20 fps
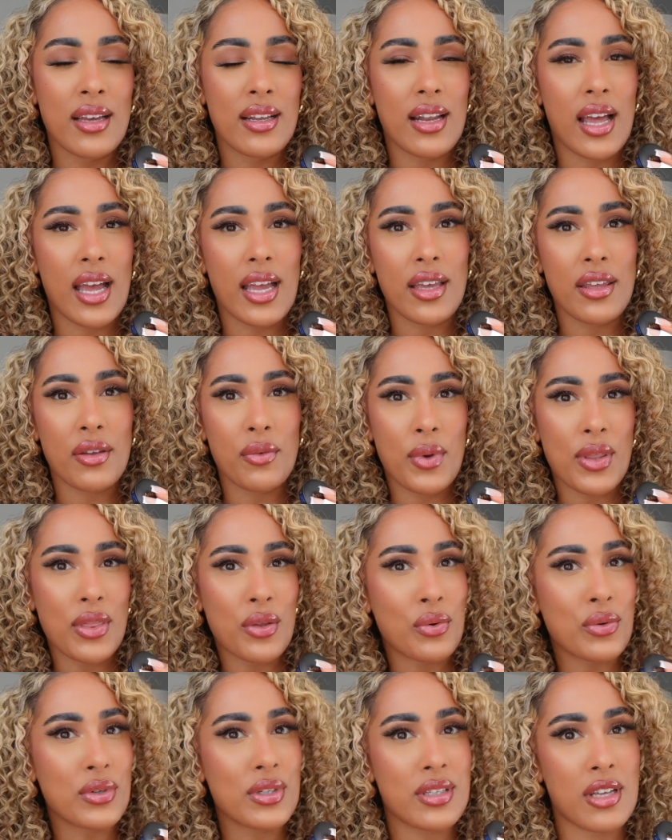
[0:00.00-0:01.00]
like when
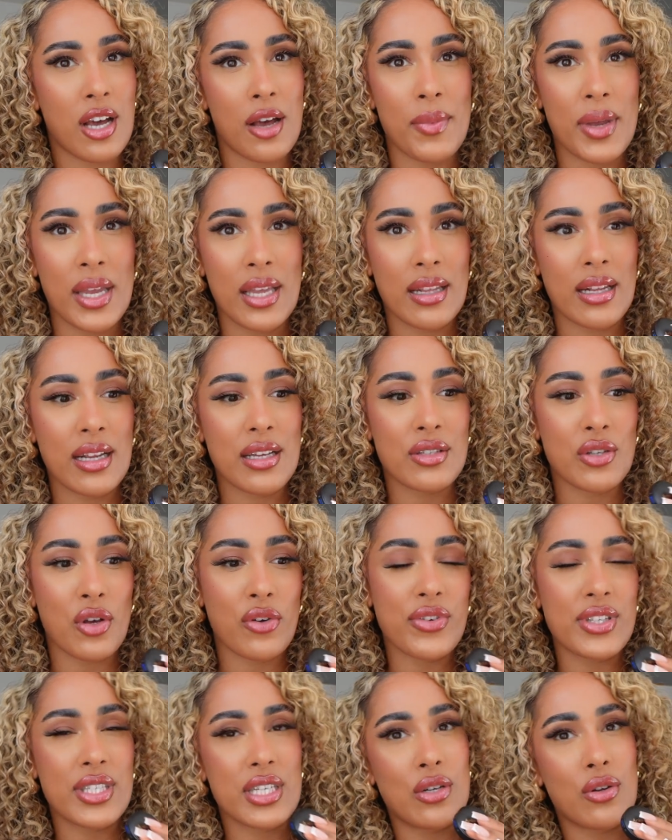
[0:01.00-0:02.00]
the orders come in, it's
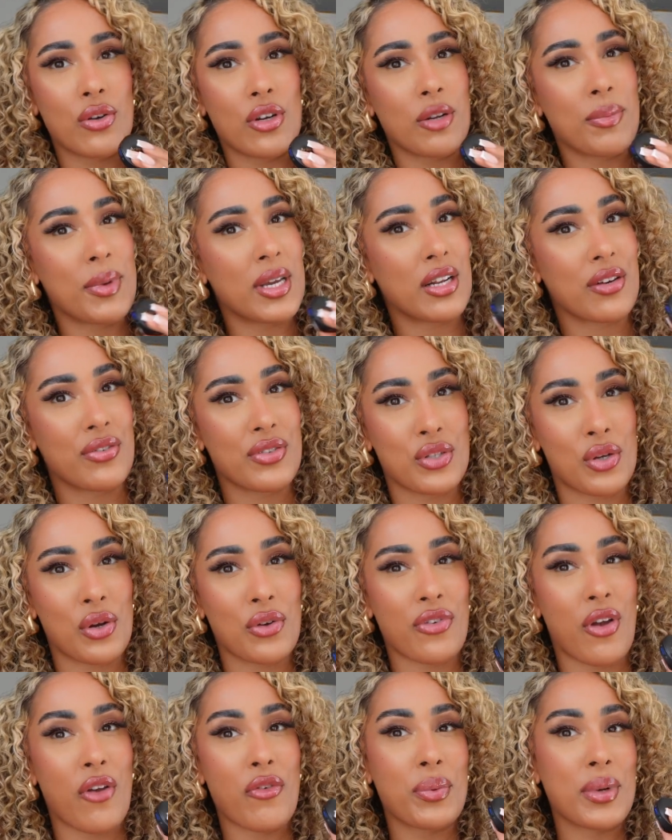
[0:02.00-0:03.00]
obviously not going to be enough
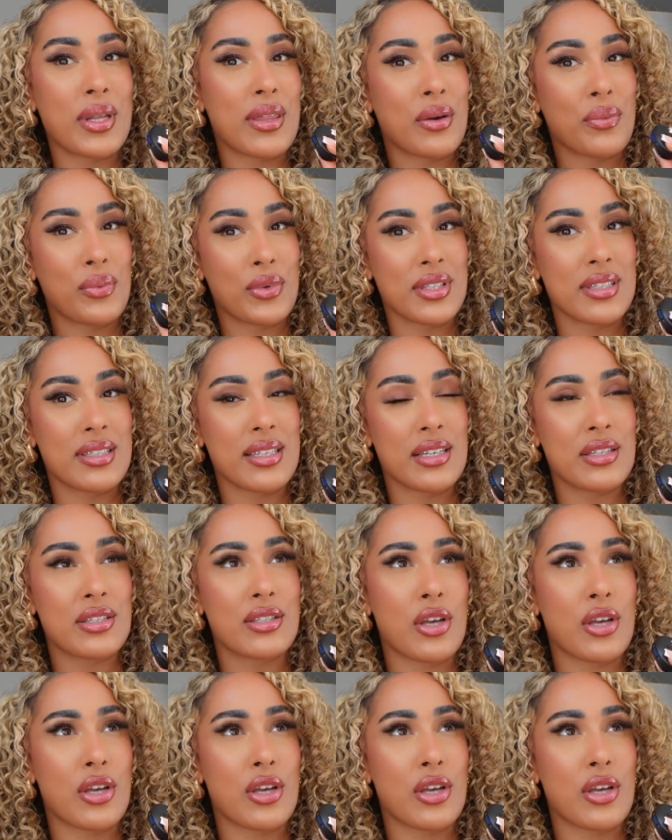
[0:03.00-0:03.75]
stock for everybody that wants it.